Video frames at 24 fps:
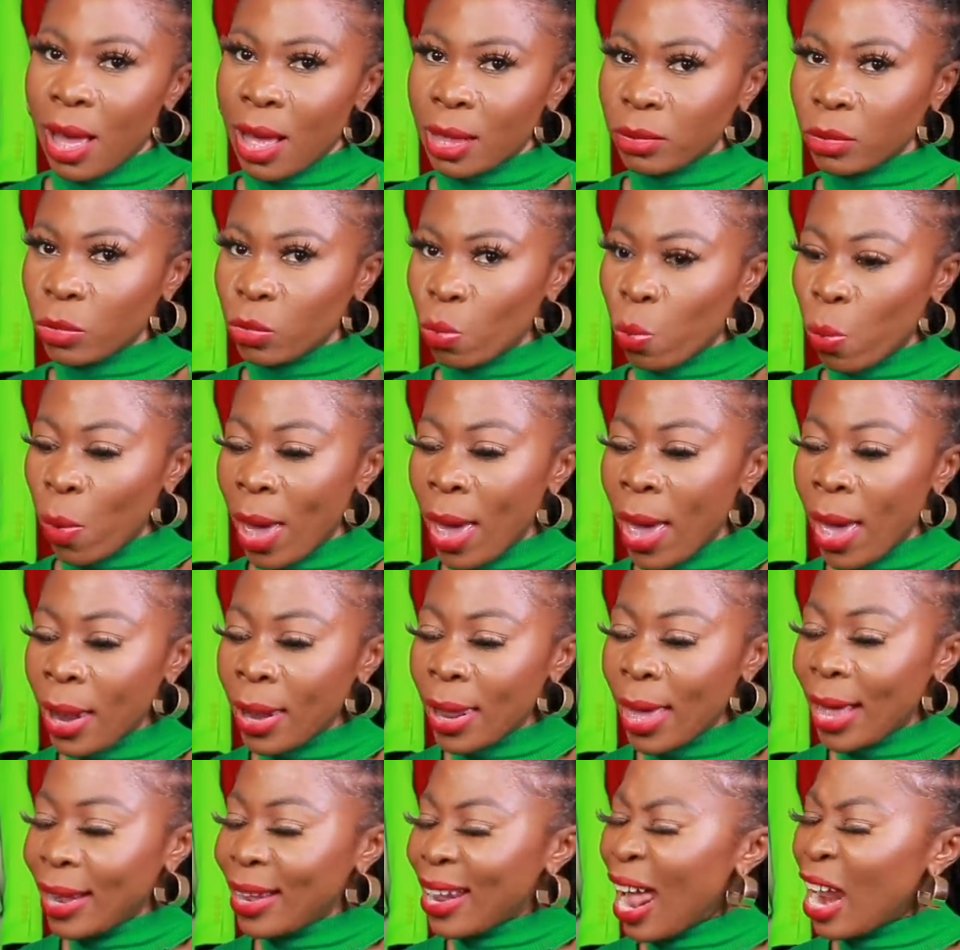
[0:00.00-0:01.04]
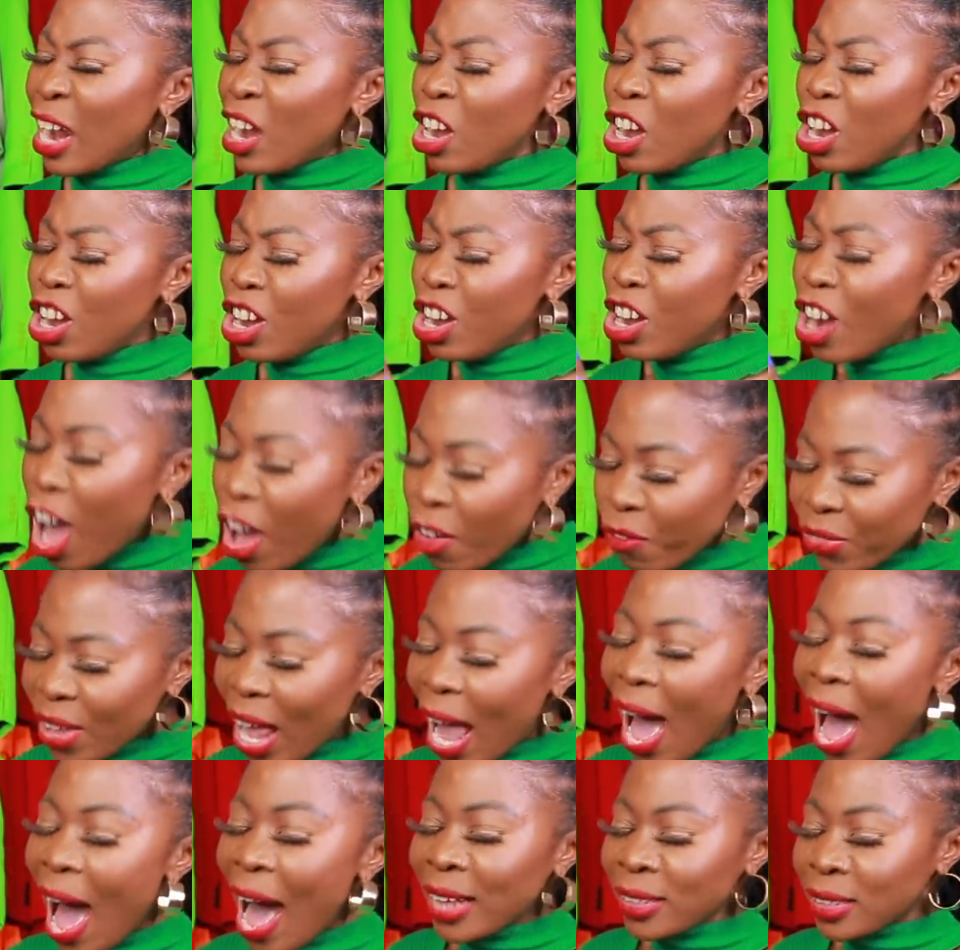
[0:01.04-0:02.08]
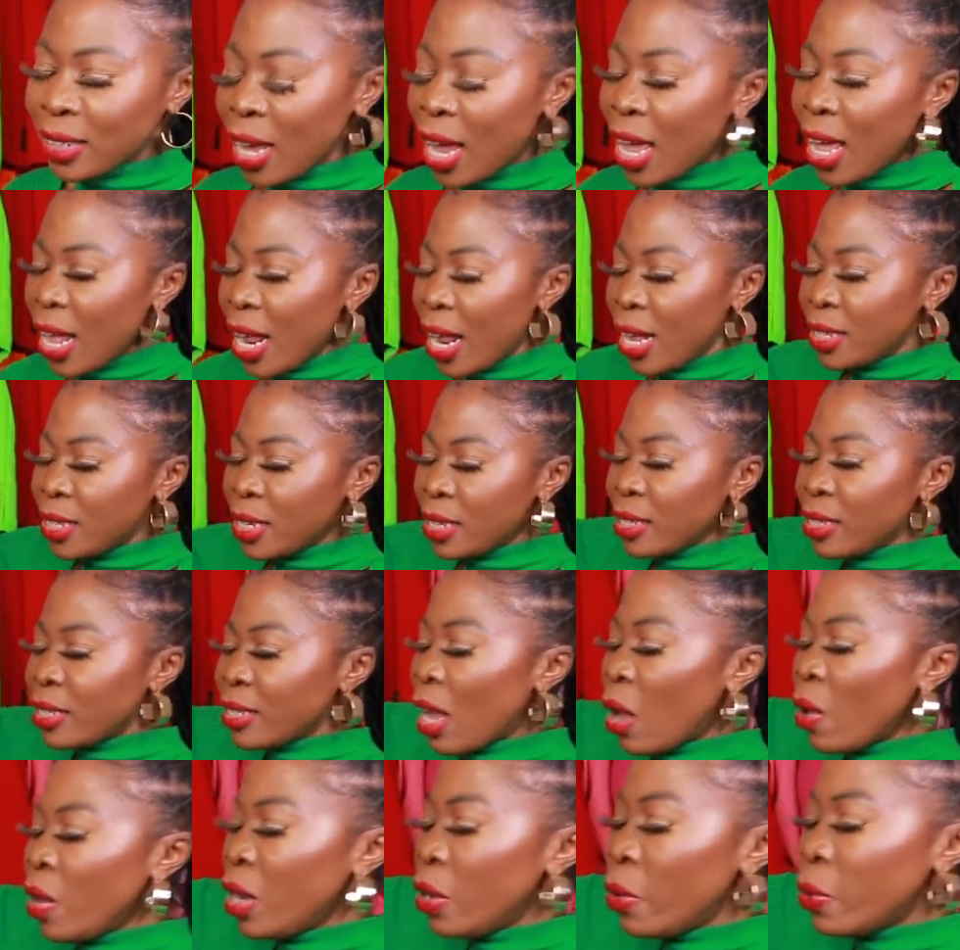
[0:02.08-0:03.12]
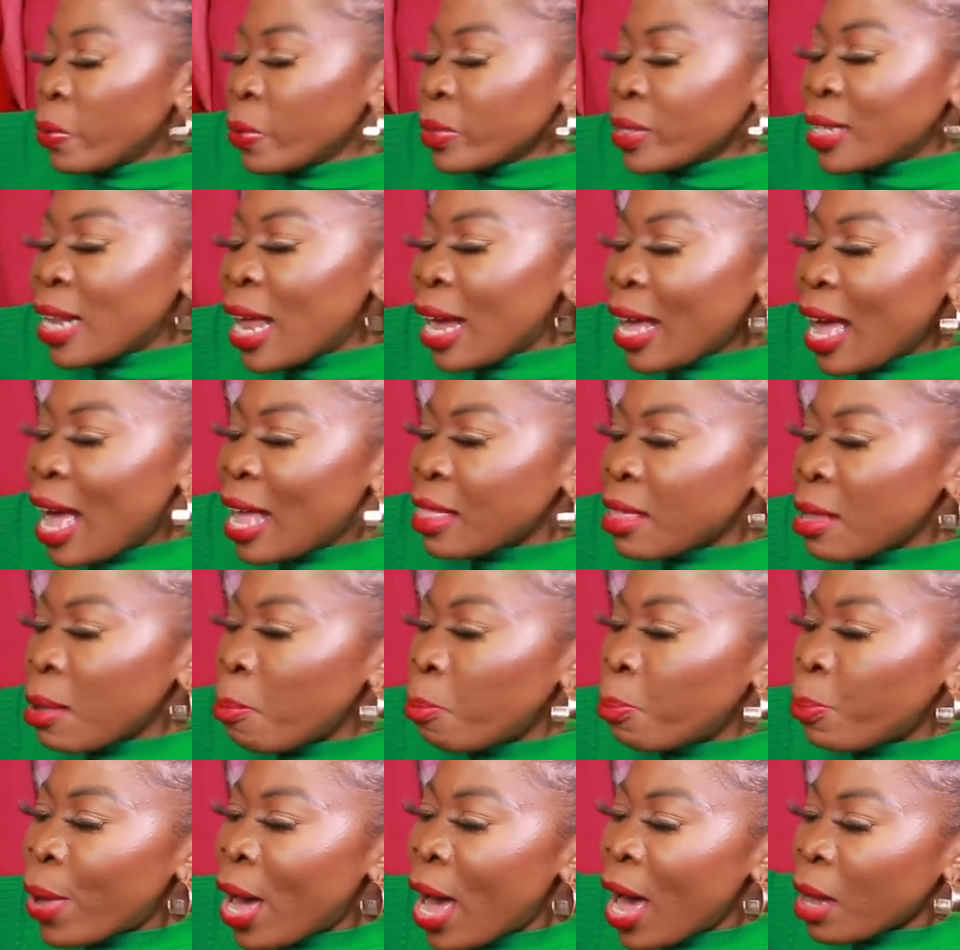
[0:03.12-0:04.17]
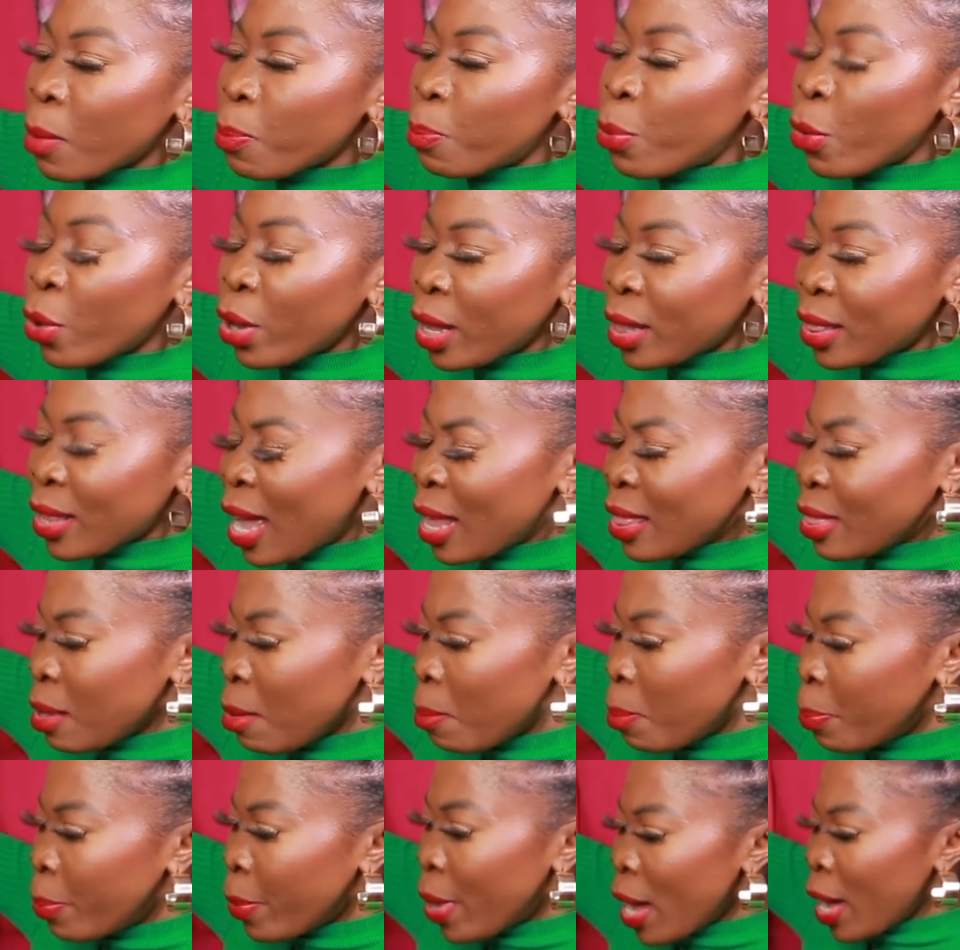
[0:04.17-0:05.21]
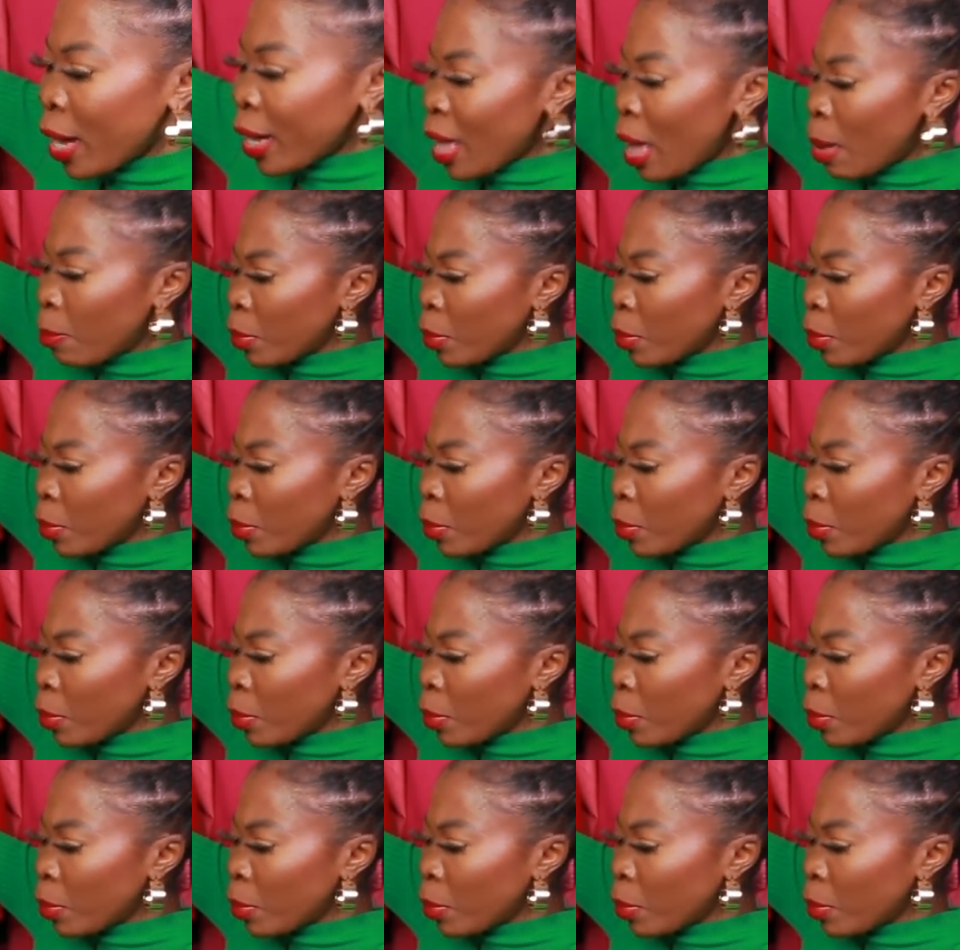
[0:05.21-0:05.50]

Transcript: as well and I love that this is how it looks like at the back, pocket at the back.